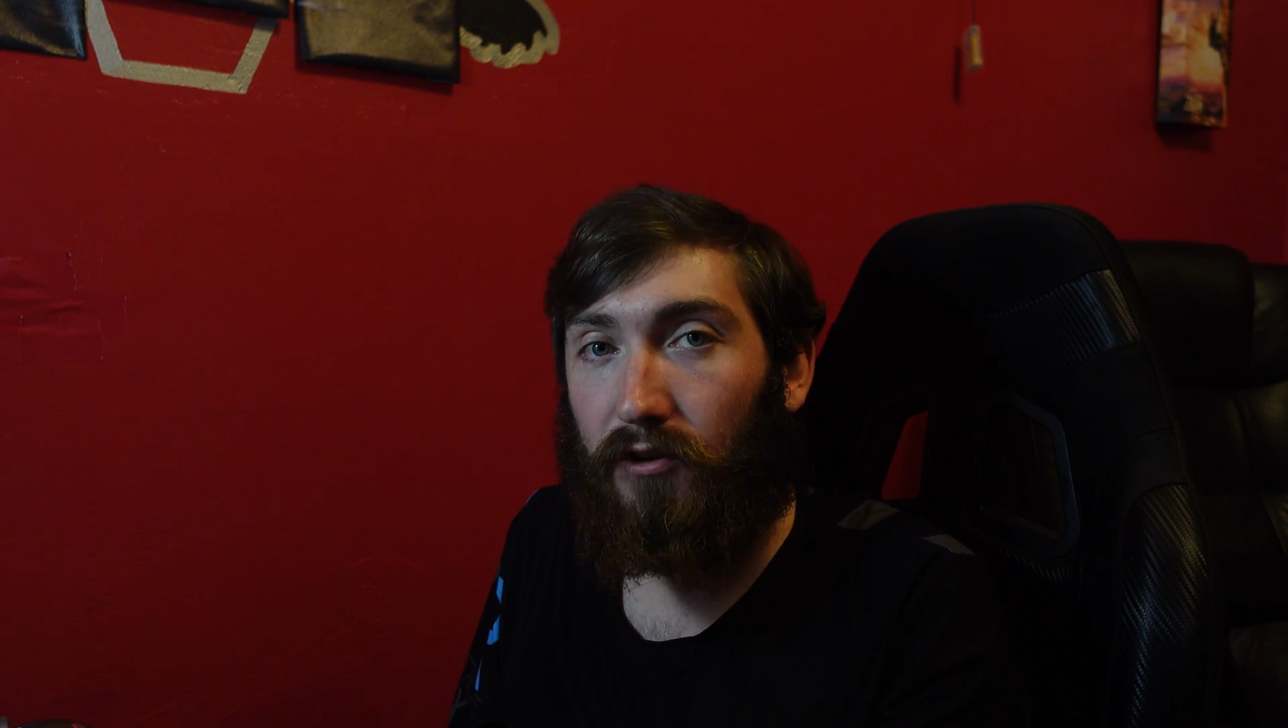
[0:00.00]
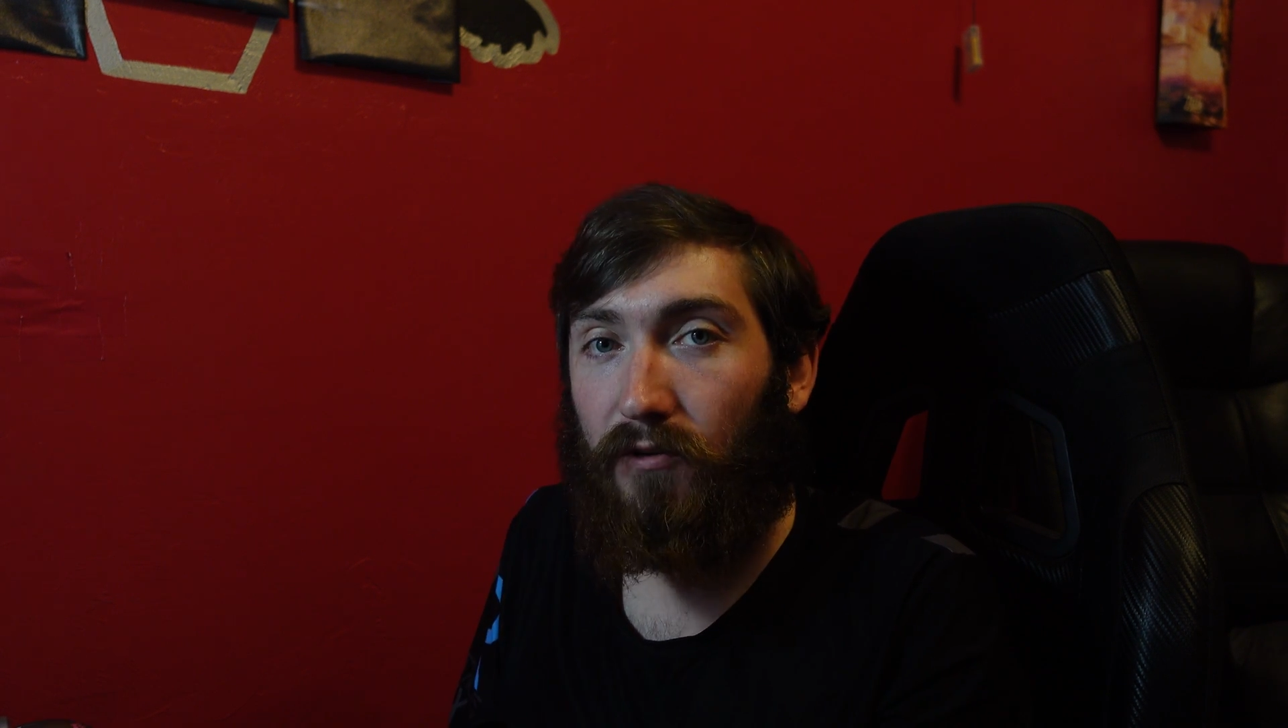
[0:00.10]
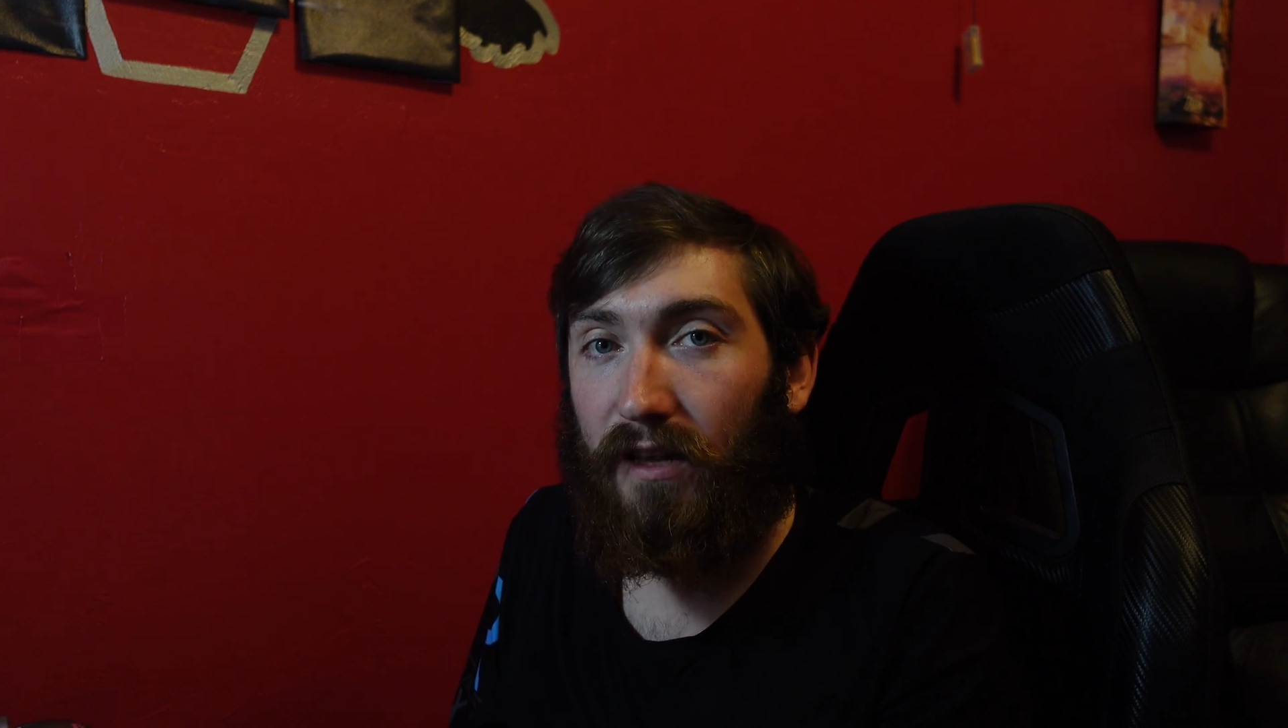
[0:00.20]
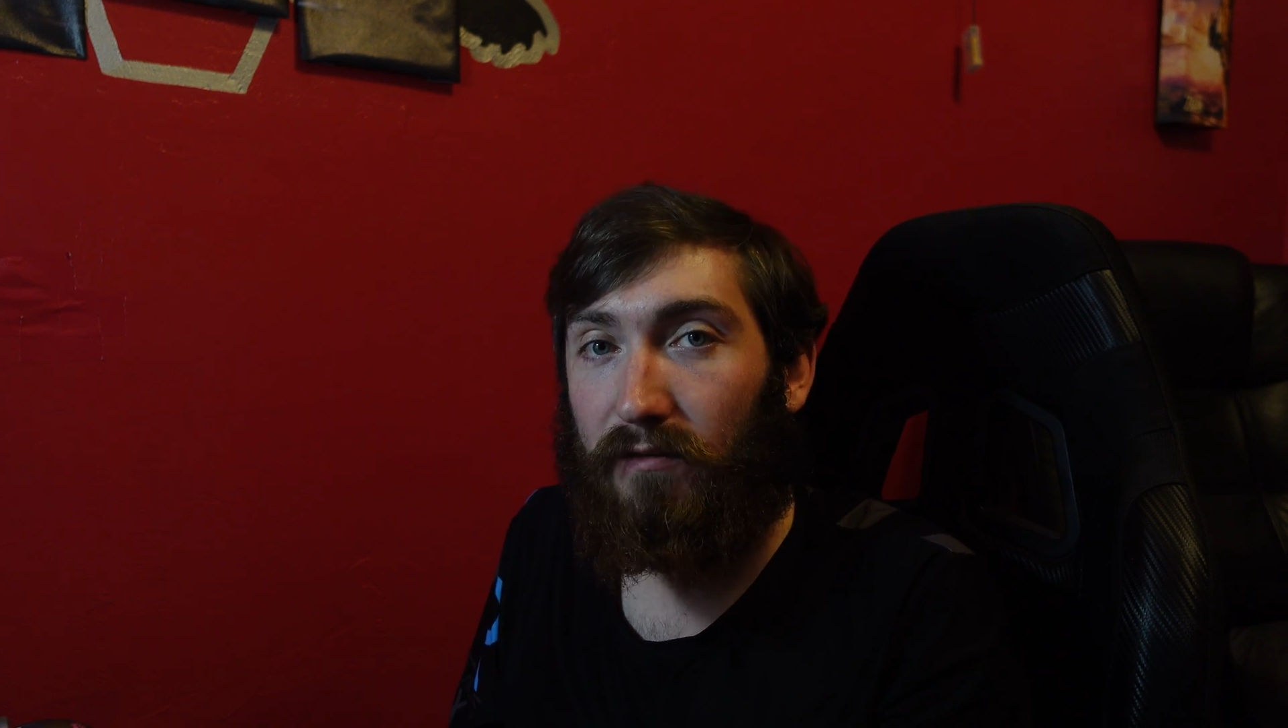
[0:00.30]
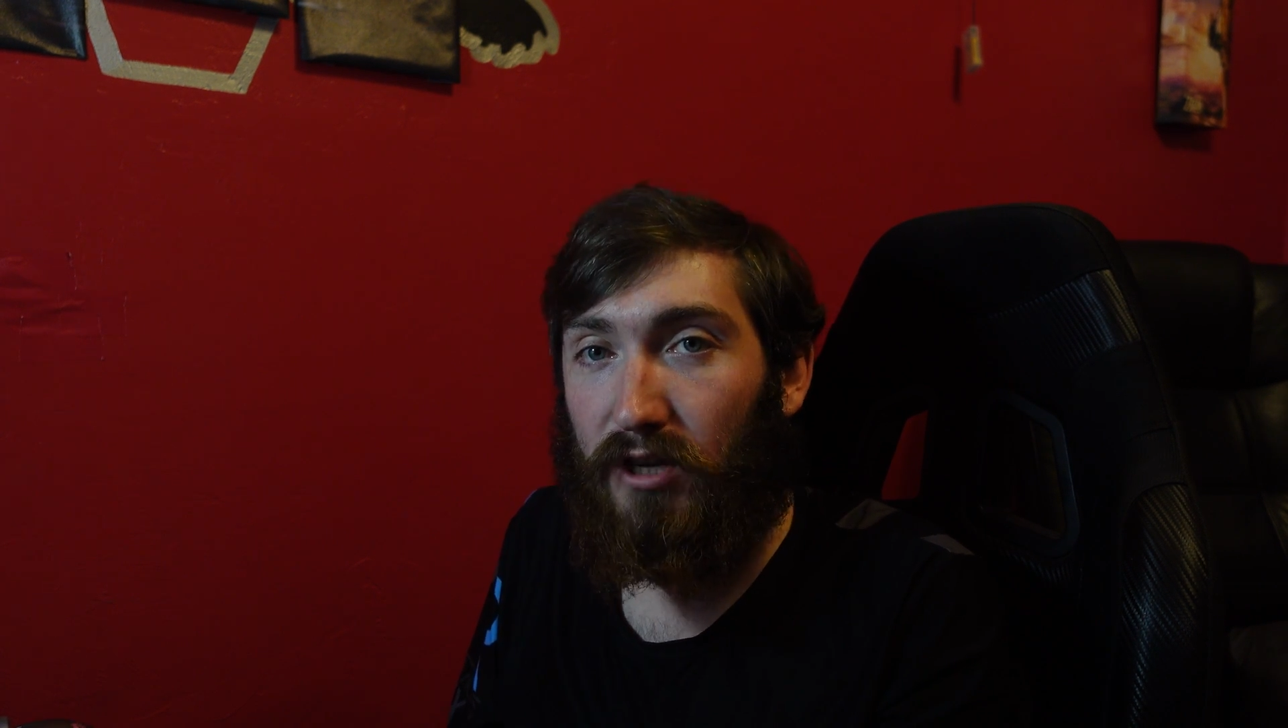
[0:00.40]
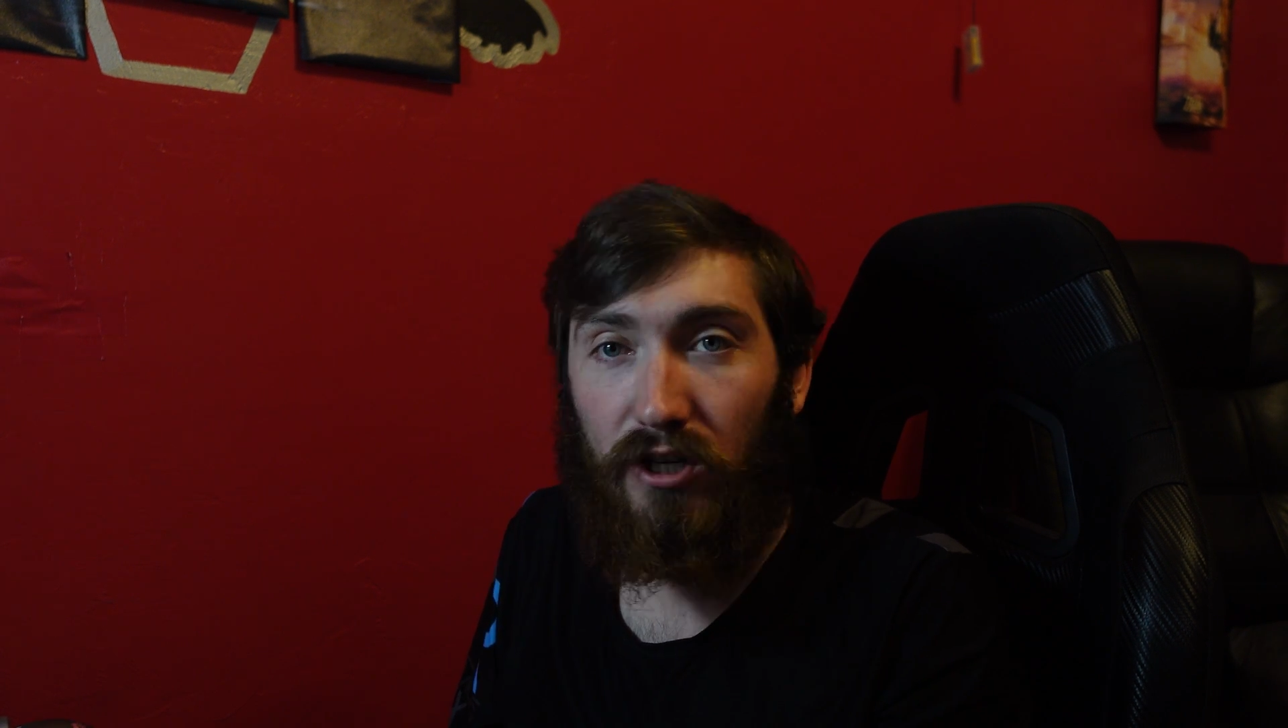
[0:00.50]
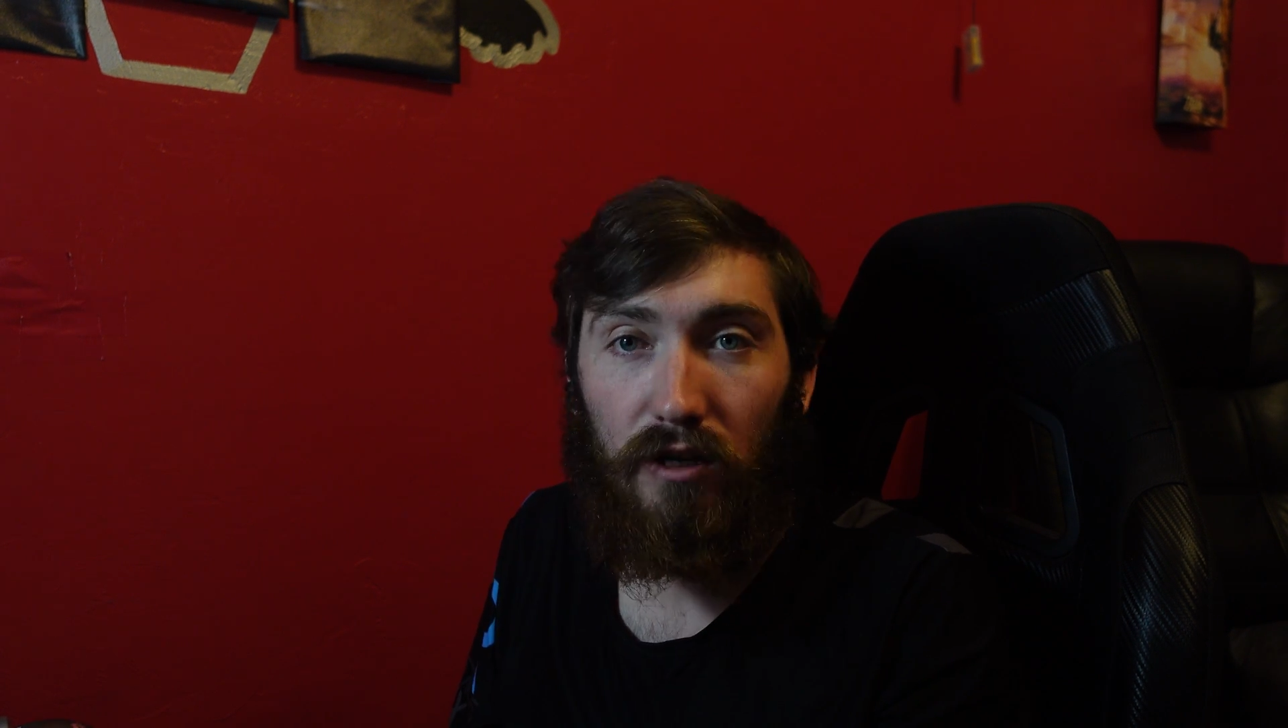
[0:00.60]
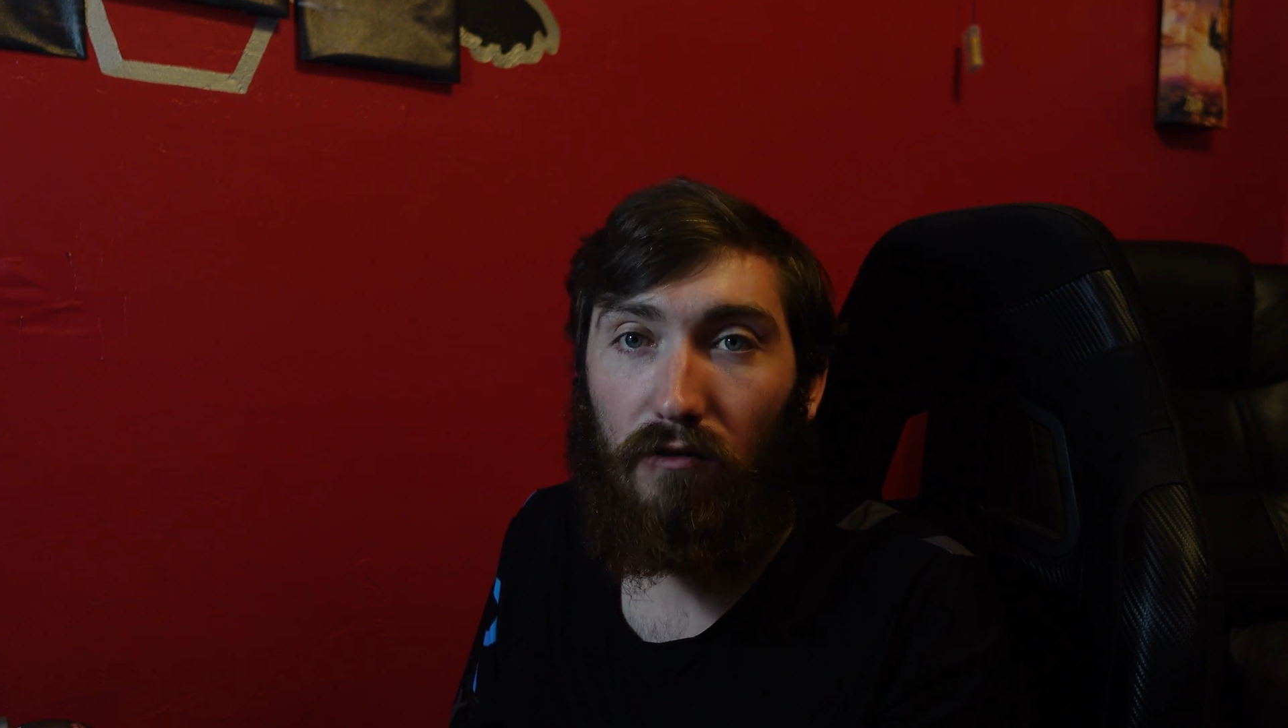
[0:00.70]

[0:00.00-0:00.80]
transmission,